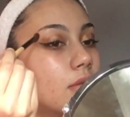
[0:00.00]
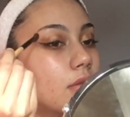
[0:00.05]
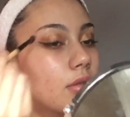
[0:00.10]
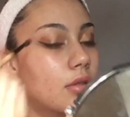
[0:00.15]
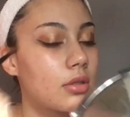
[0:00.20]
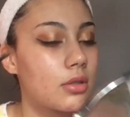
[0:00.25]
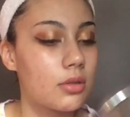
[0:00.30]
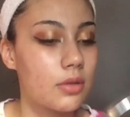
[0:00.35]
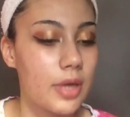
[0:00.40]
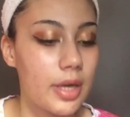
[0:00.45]

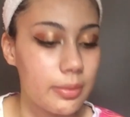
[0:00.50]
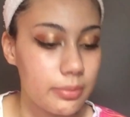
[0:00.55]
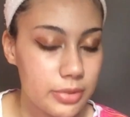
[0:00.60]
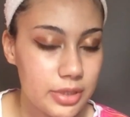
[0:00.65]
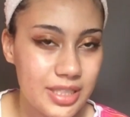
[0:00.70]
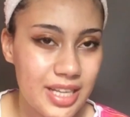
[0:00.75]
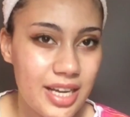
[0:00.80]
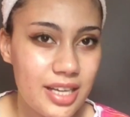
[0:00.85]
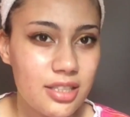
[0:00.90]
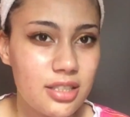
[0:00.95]
Oh, I'm
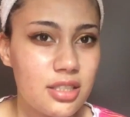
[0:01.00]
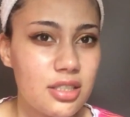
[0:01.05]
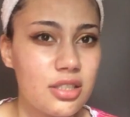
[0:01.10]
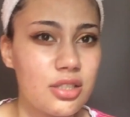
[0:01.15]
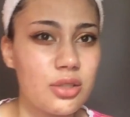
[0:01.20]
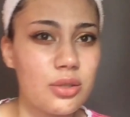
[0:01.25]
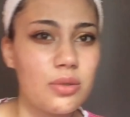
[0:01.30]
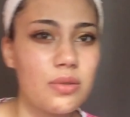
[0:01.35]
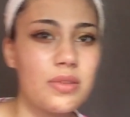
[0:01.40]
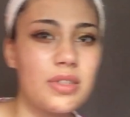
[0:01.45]
scared to
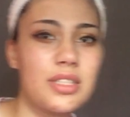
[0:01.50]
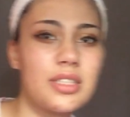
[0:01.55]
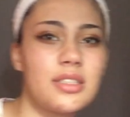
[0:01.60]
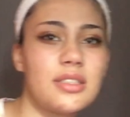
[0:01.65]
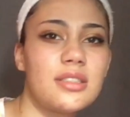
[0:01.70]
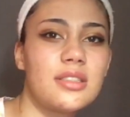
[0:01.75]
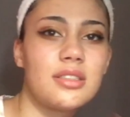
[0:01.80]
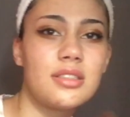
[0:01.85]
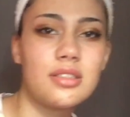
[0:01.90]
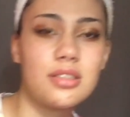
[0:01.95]
do
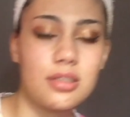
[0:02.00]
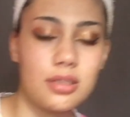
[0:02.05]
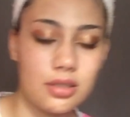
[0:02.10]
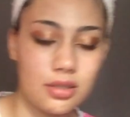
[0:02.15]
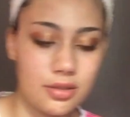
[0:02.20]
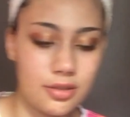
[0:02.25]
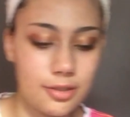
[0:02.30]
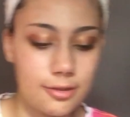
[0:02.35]
this.